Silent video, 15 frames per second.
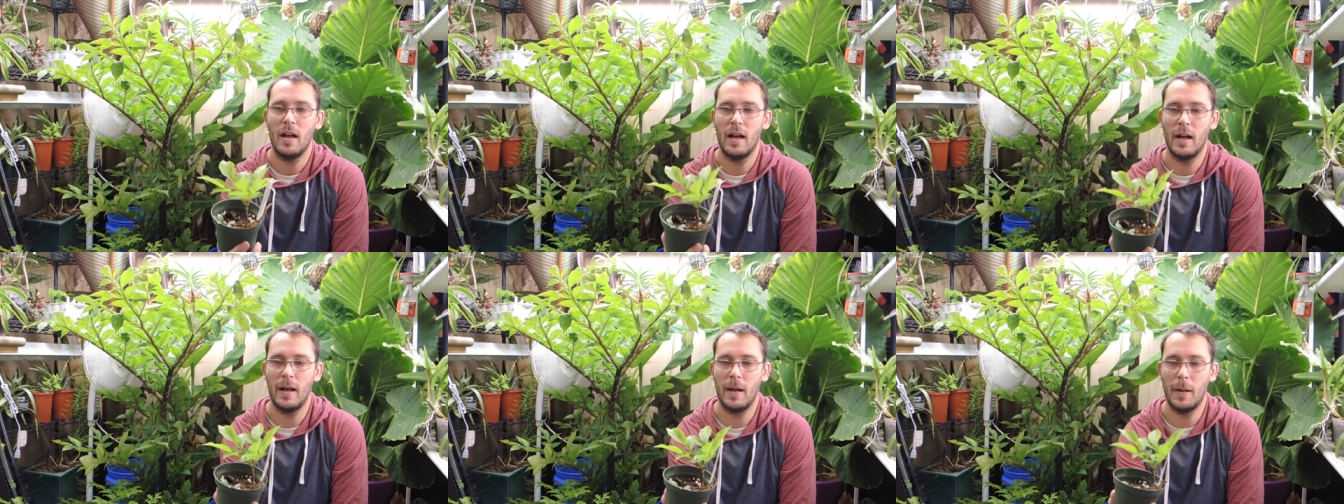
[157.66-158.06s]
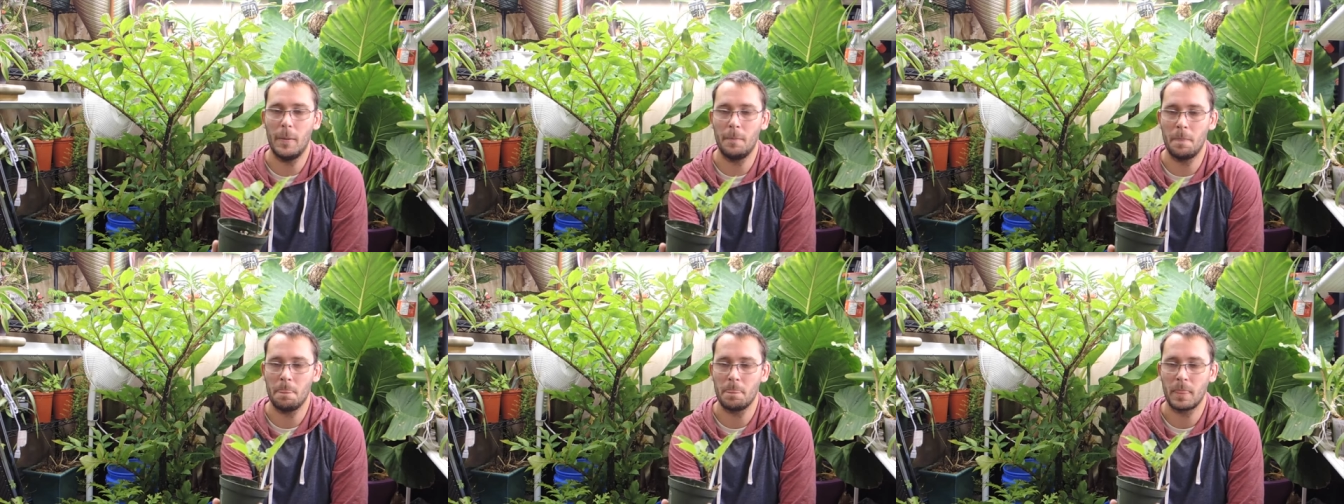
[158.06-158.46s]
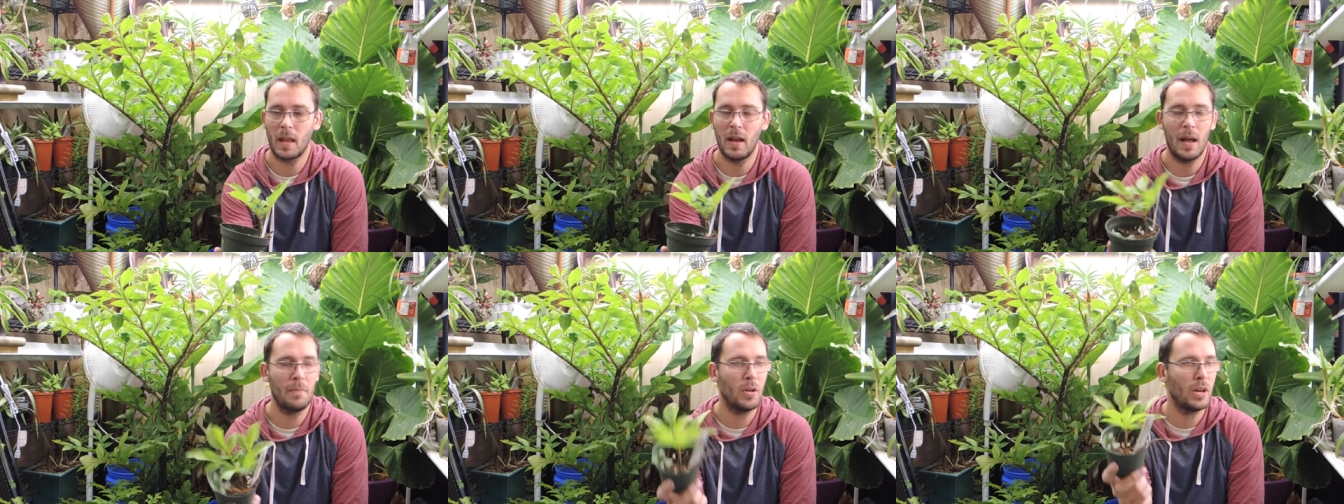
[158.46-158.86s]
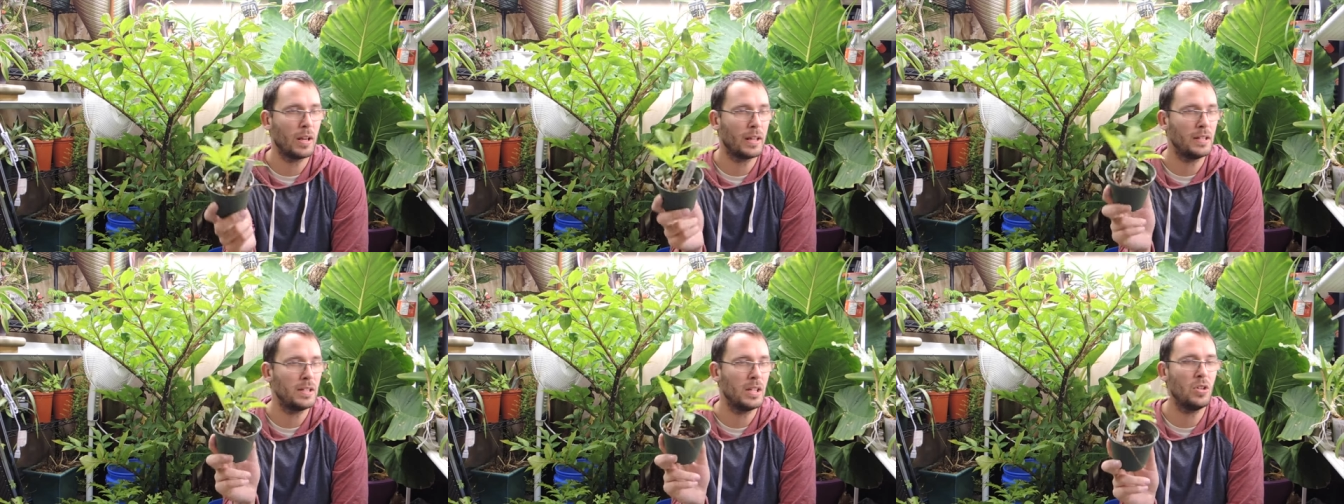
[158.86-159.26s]
Um, I'm going
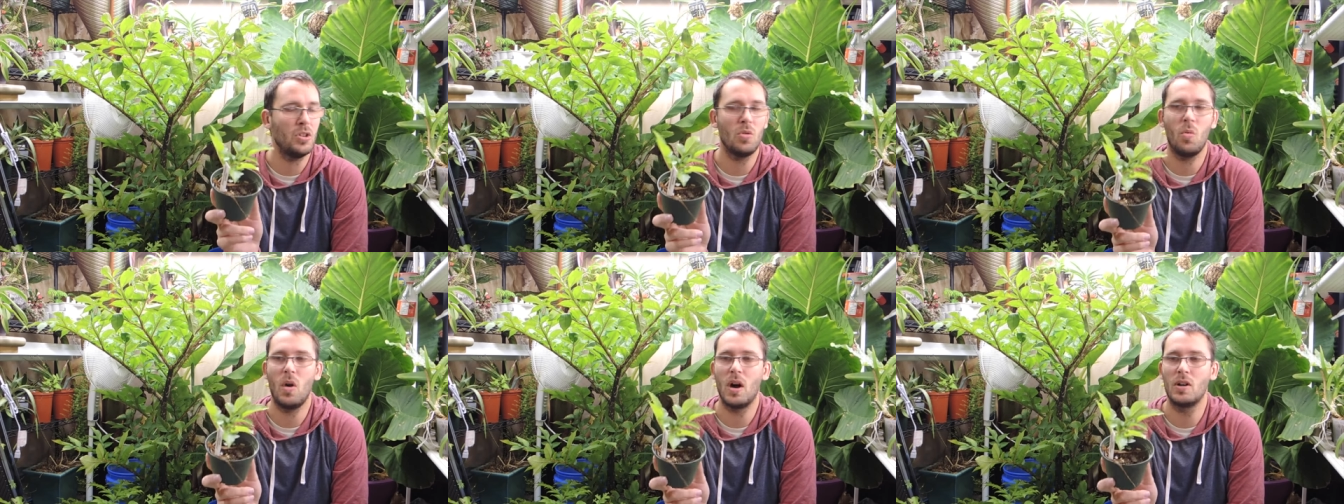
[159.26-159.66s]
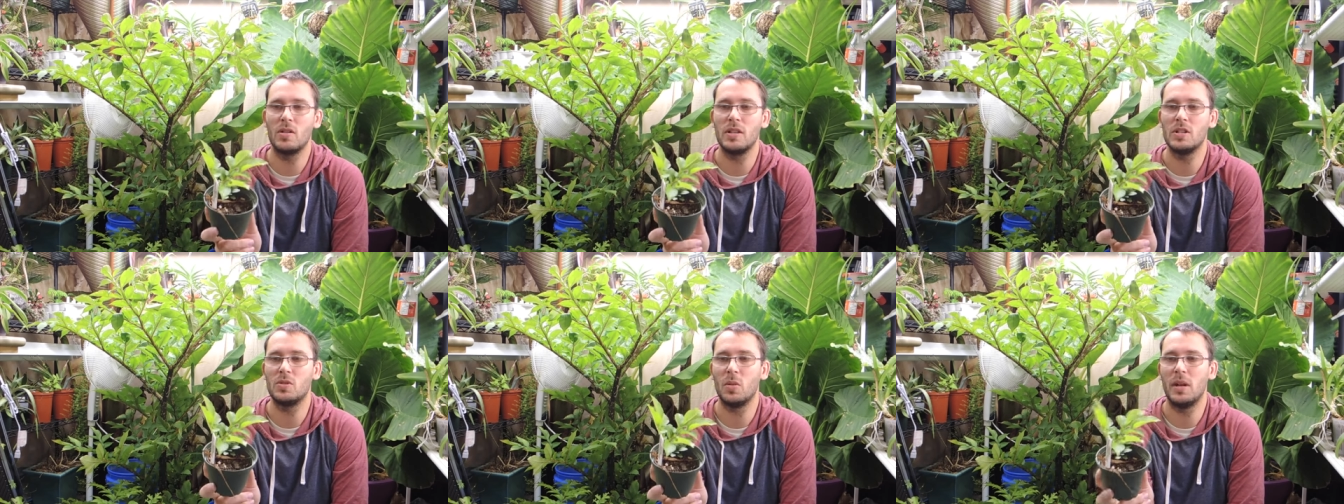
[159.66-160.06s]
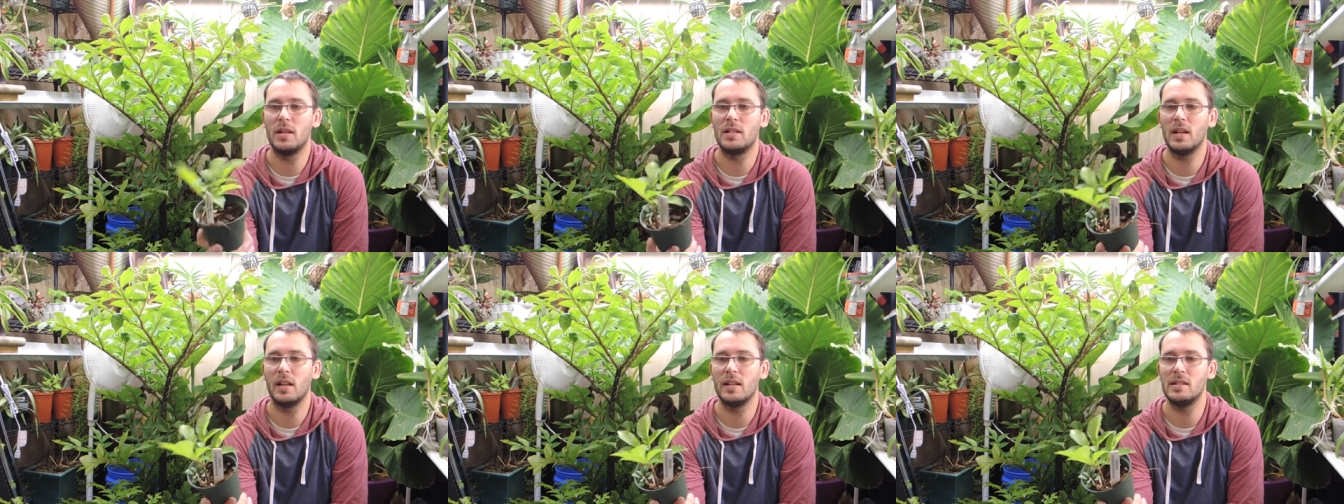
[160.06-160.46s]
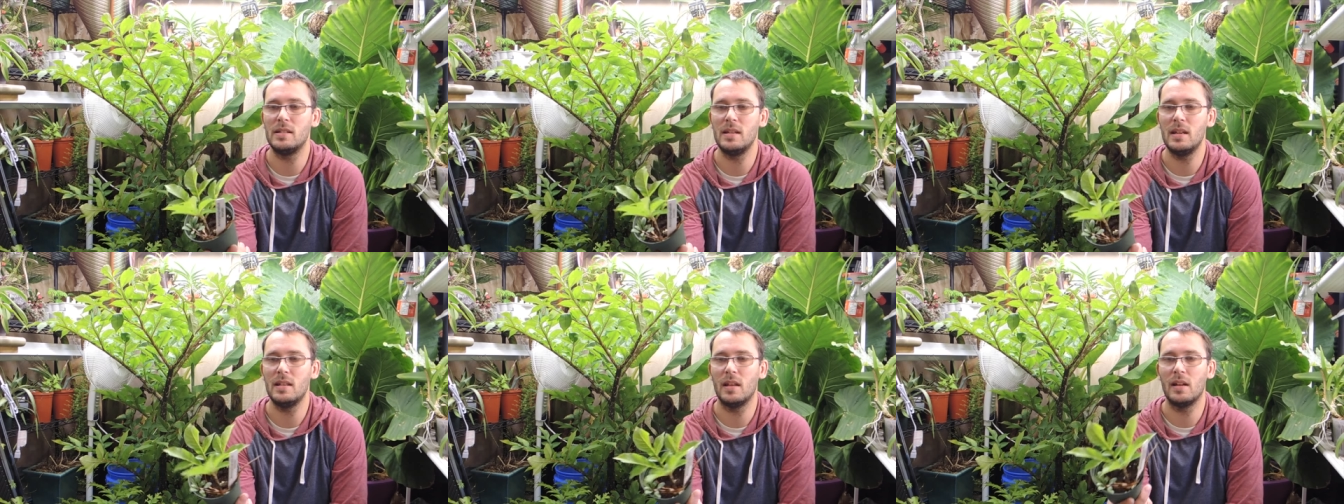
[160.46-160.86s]
to continue to water this one until I
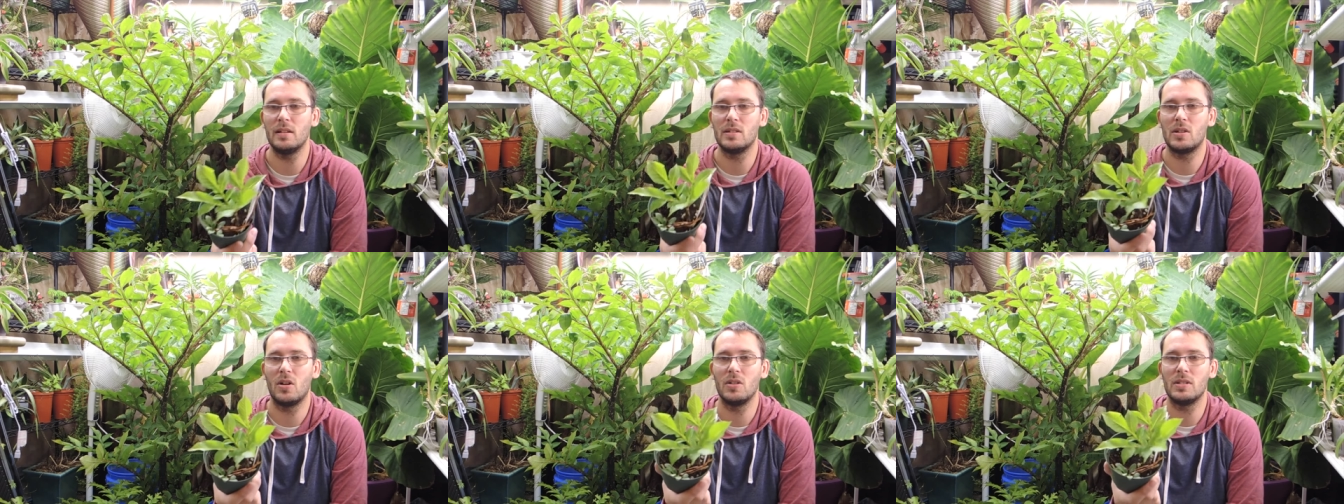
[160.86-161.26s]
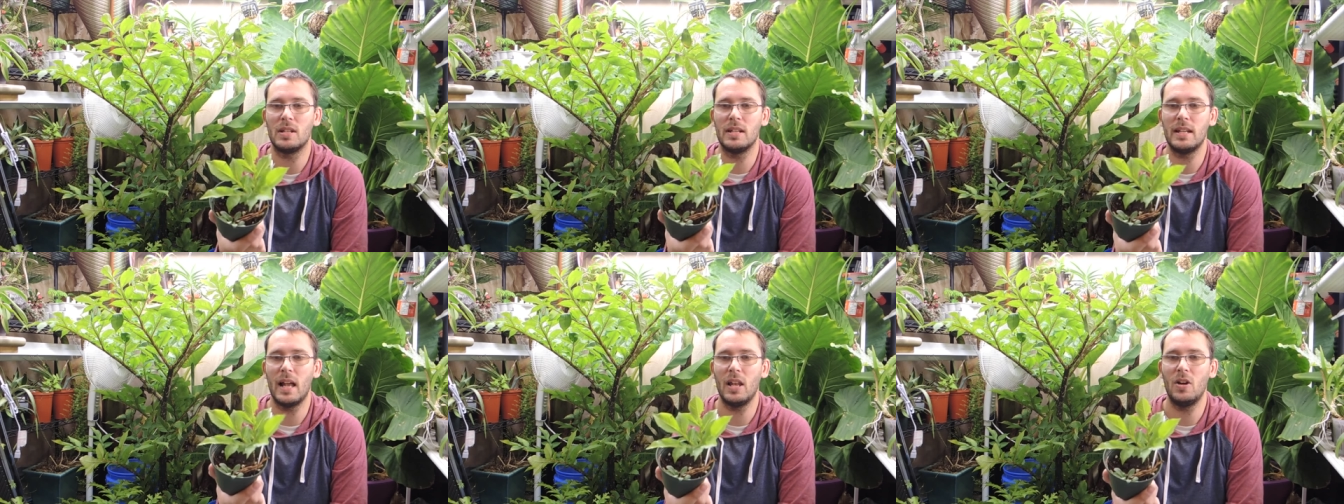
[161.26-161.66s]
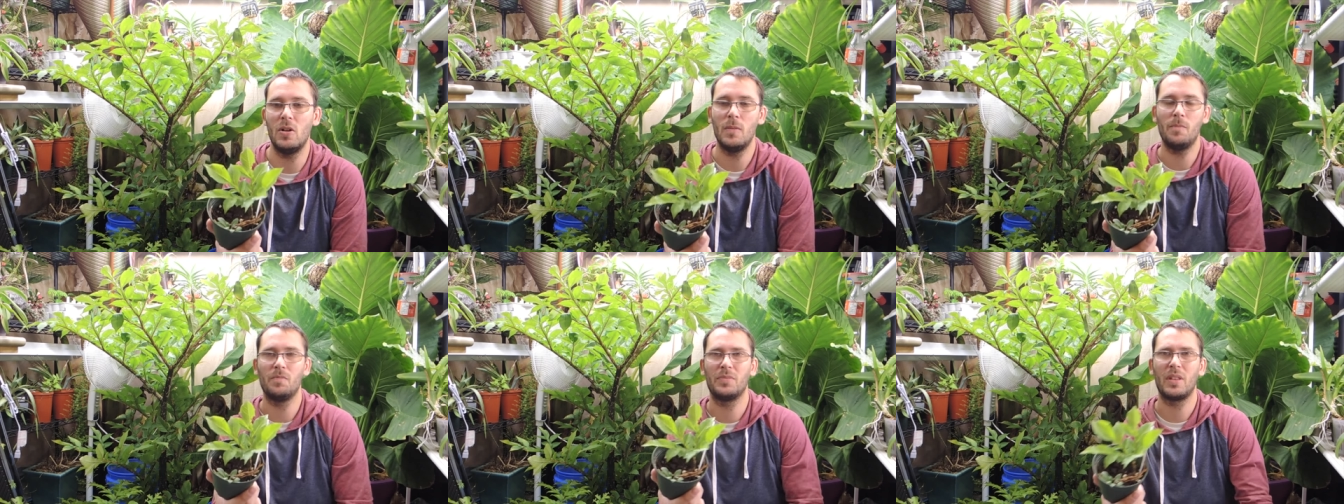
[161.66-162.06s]
see that it starts to yellow.